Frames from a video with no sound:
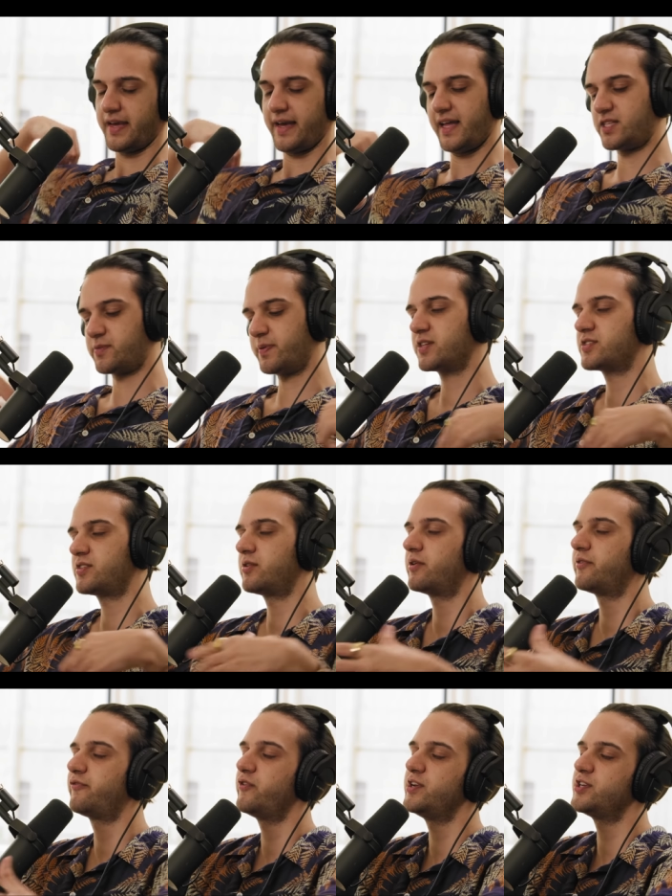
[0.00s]
It's because they're
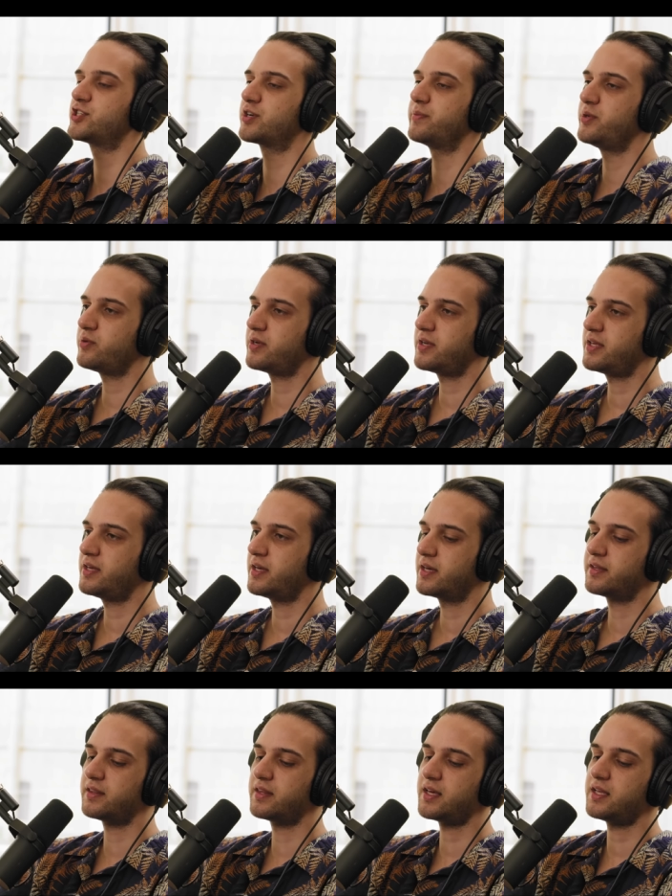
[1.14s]
a fringe community
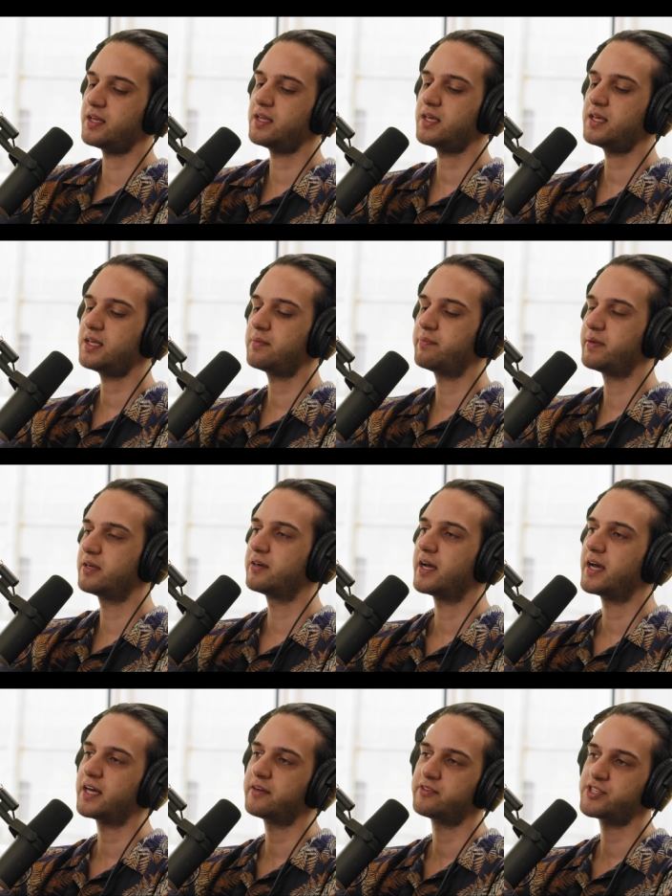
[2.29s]
and Richard they need bigger
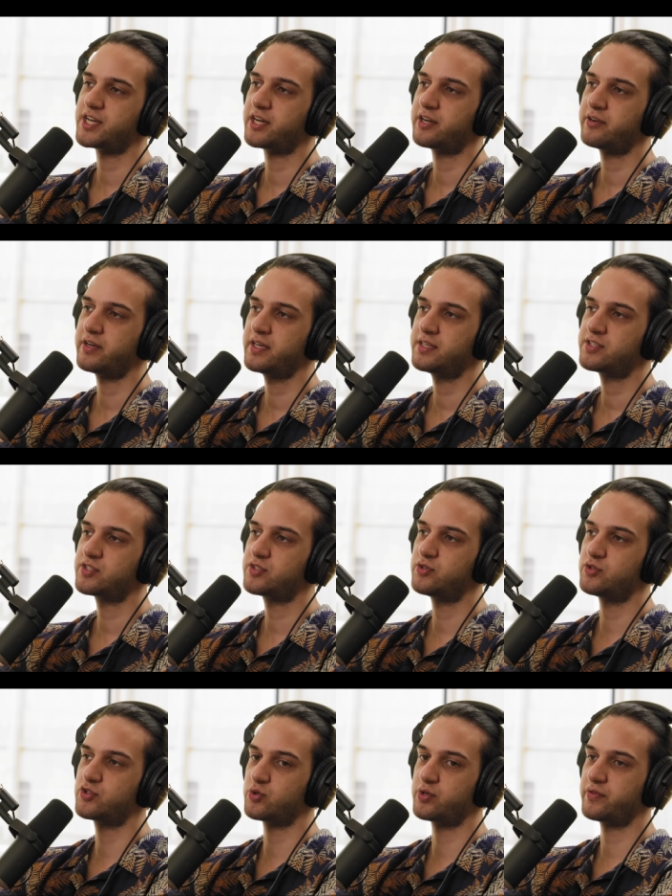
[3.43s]
adversaries to
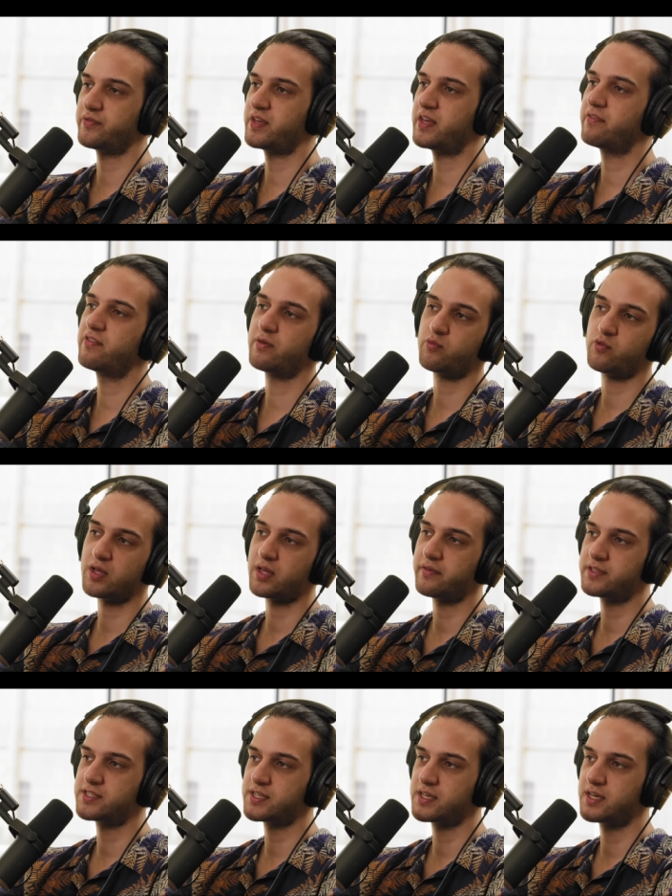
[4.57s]
sort of give them relevance